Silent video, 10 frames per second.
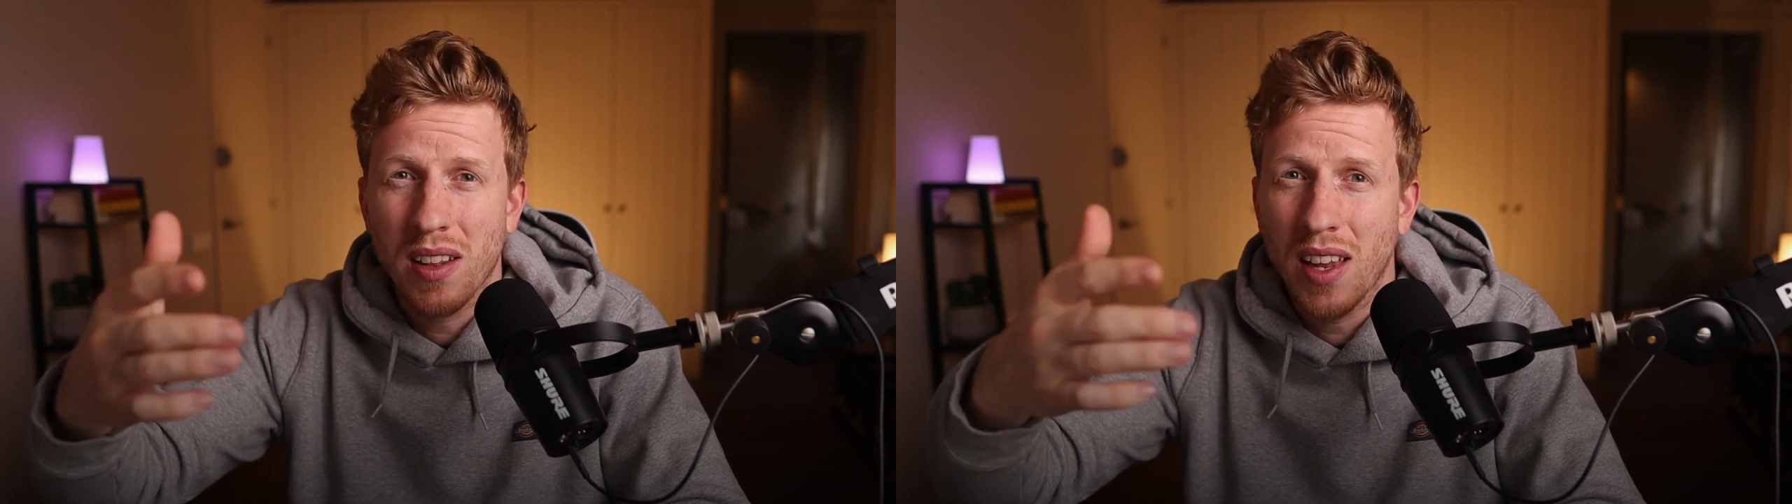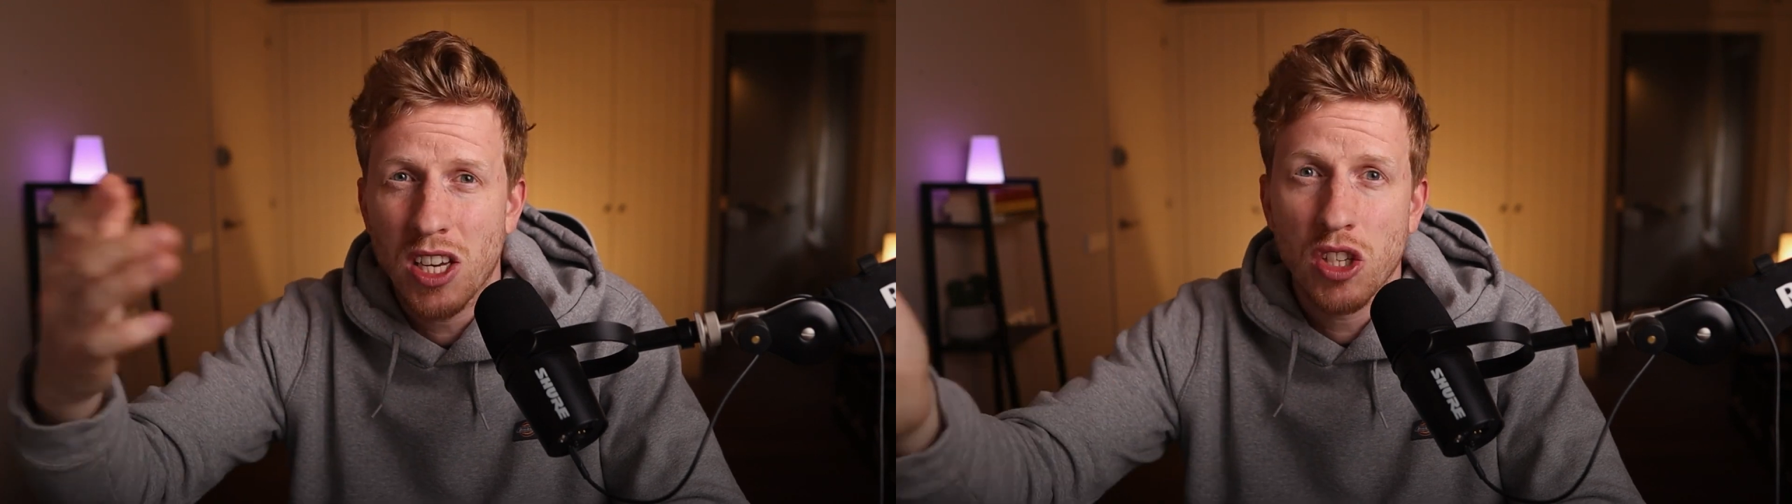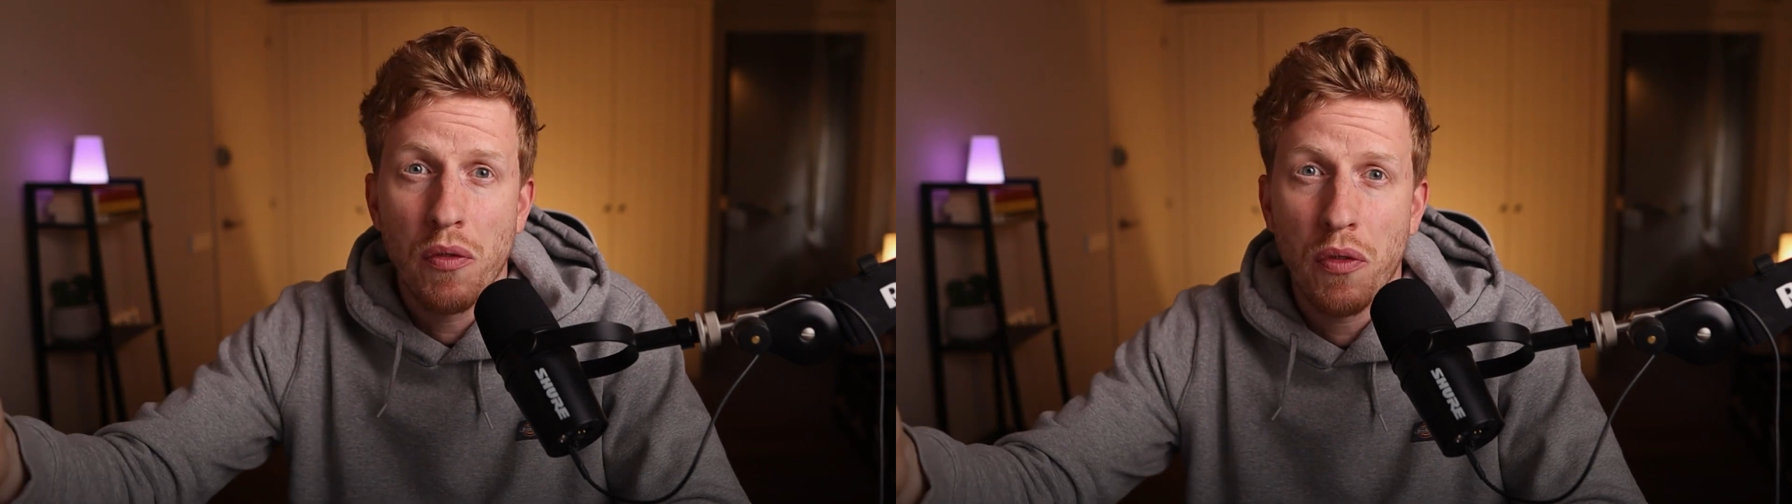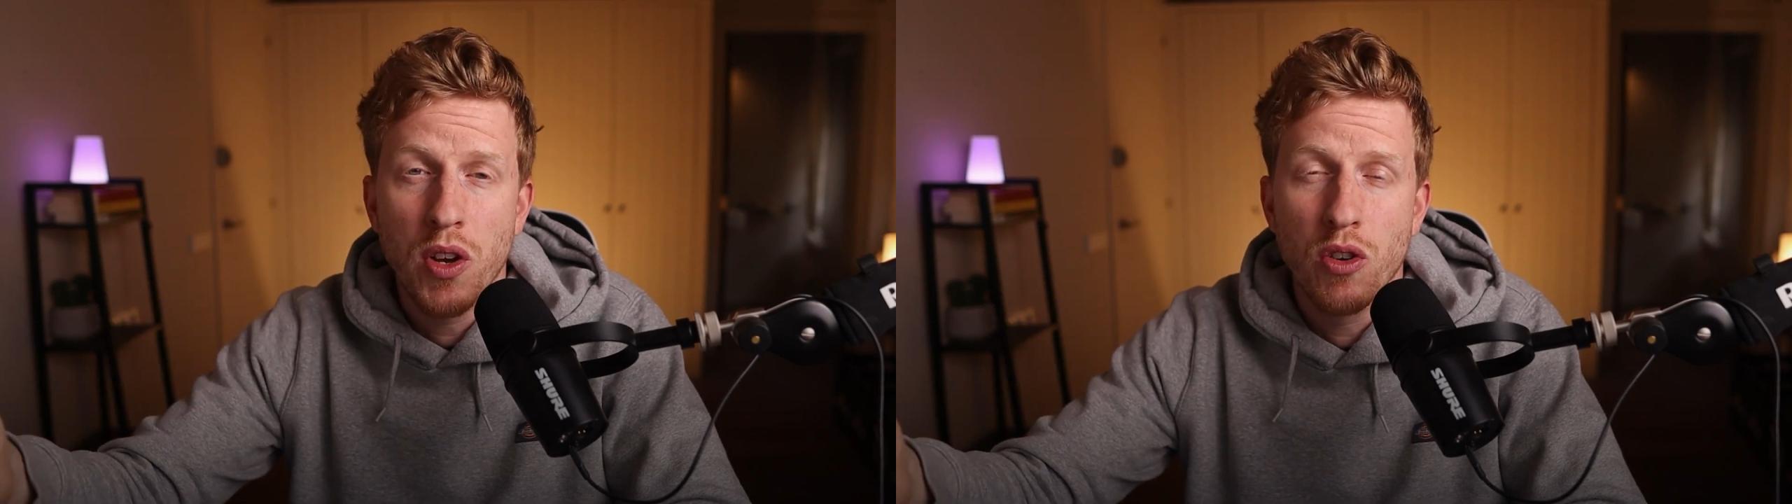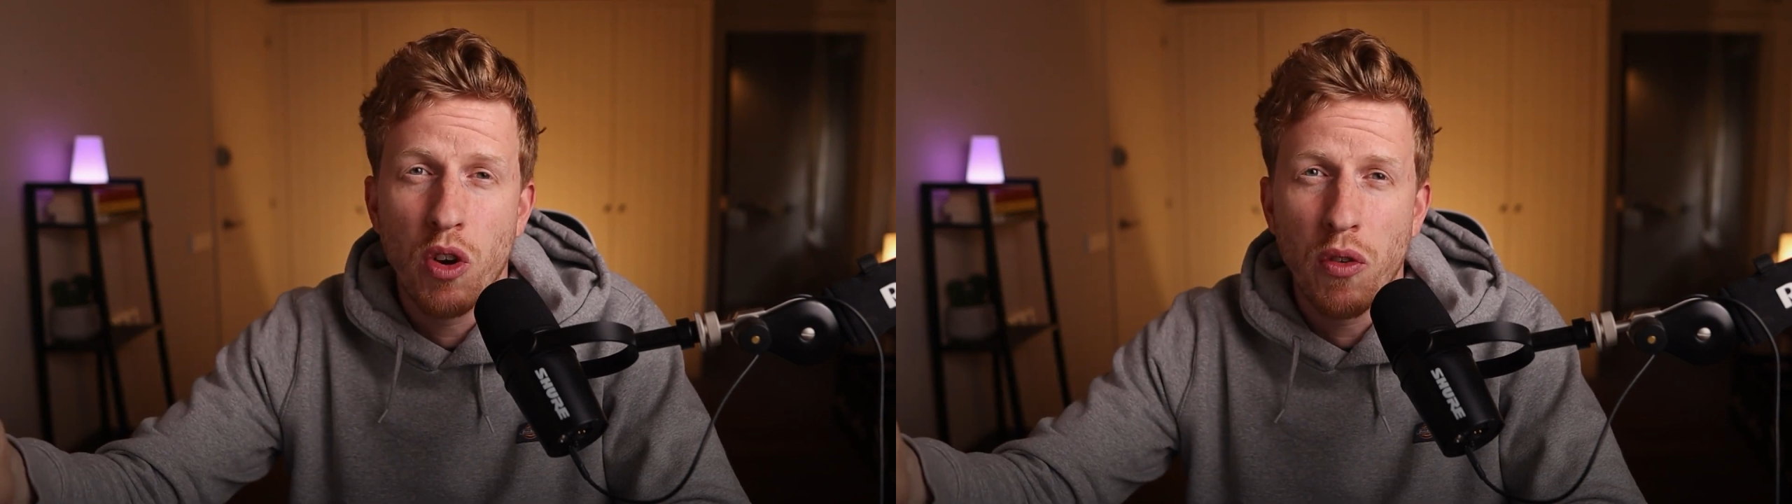less than
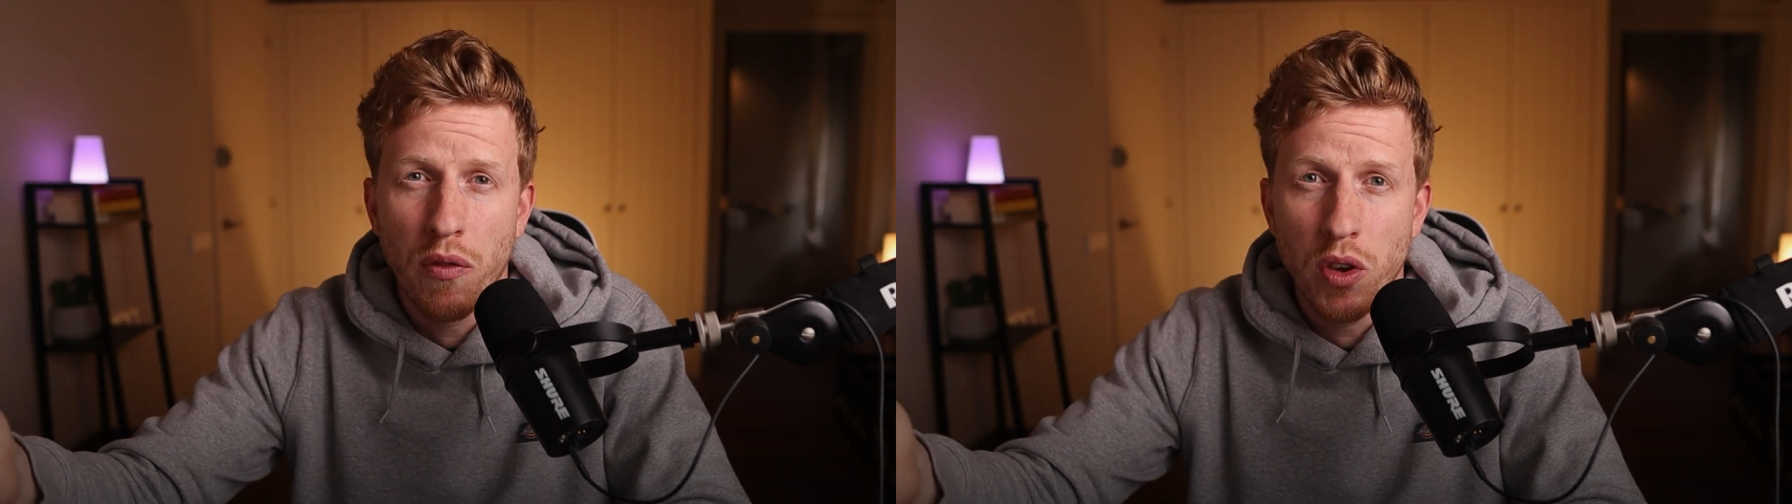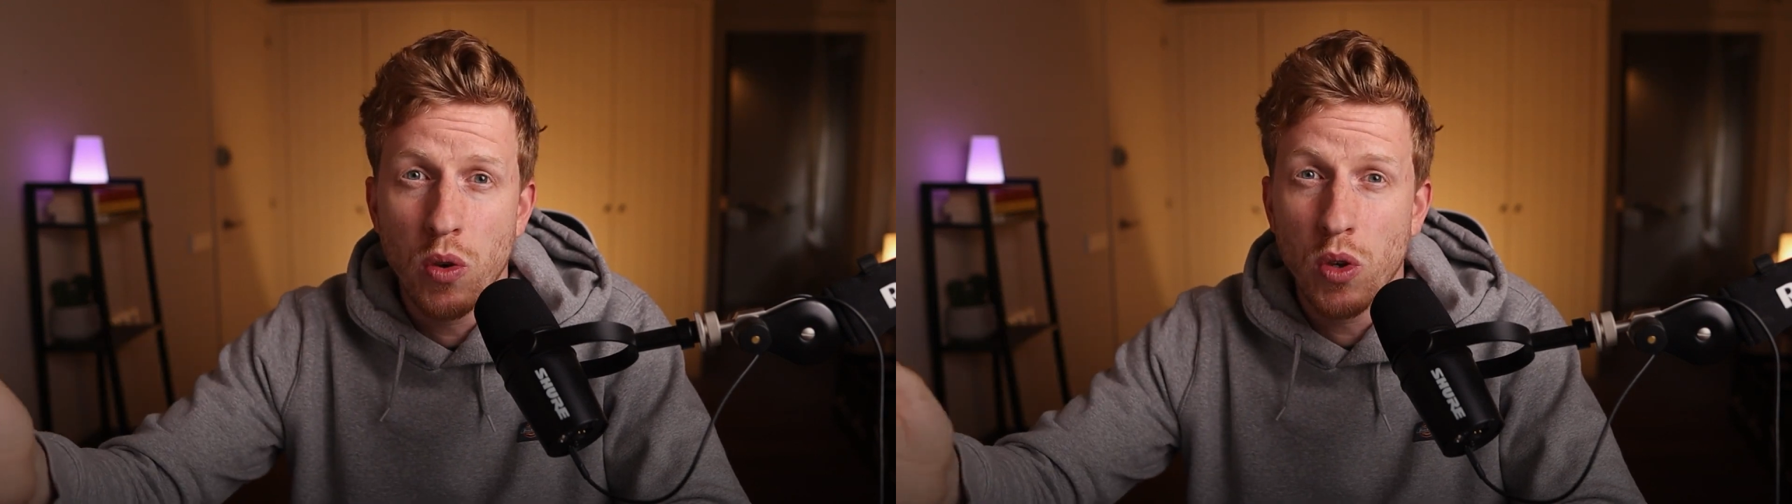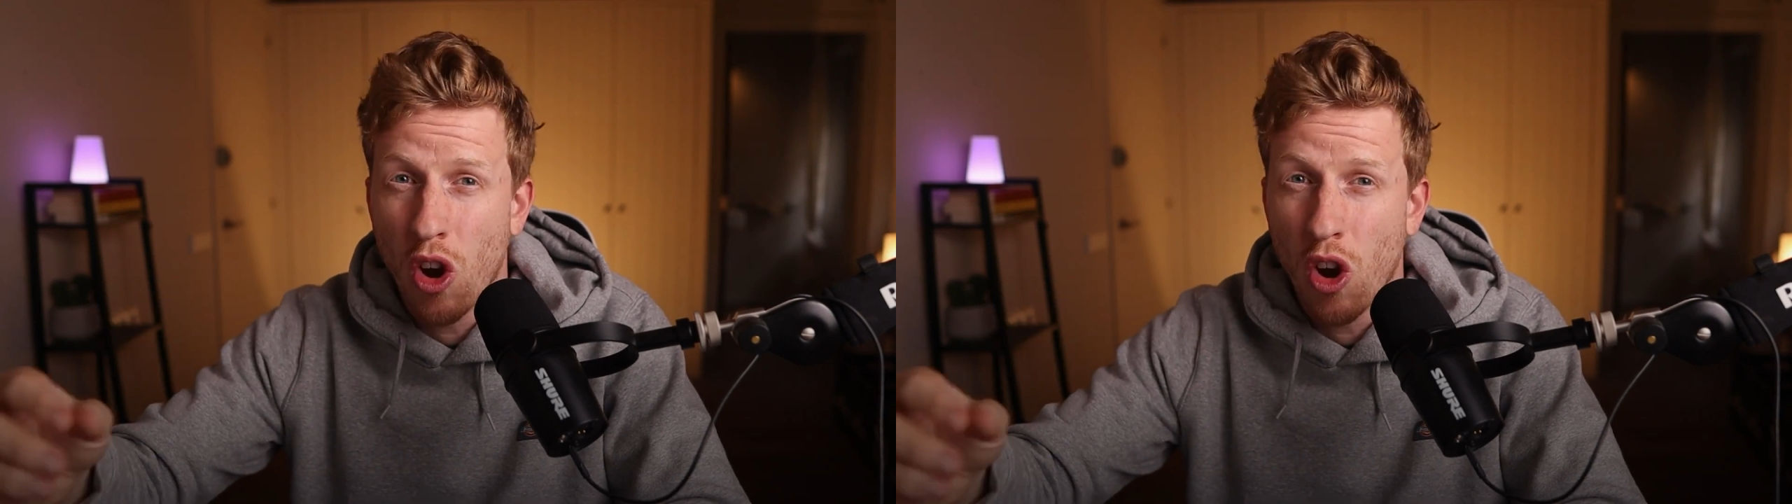300 reviews,